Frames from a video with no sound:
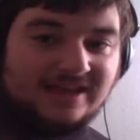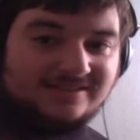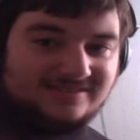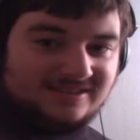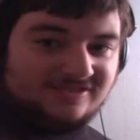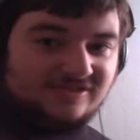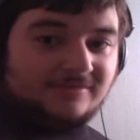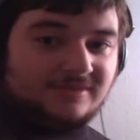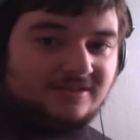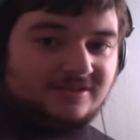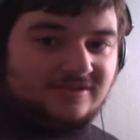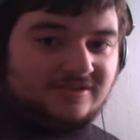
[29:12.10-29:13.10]
the creme de
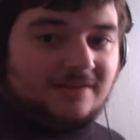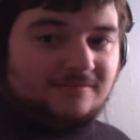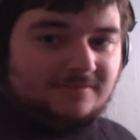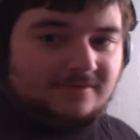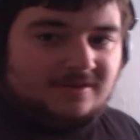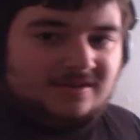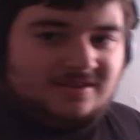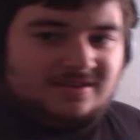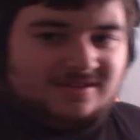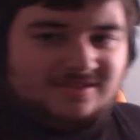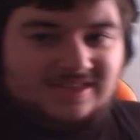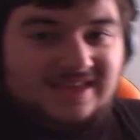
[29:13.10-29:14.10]
la creme.
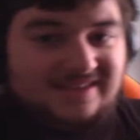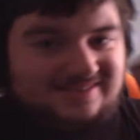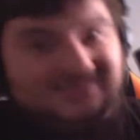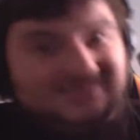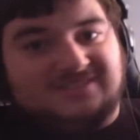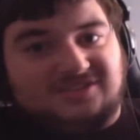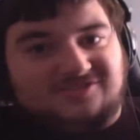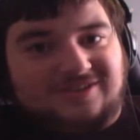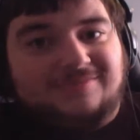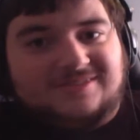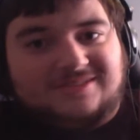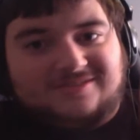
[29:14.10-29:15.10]
This is the creme
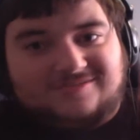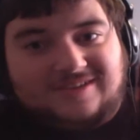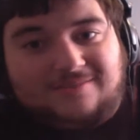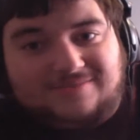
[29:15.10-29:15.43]
de la creme.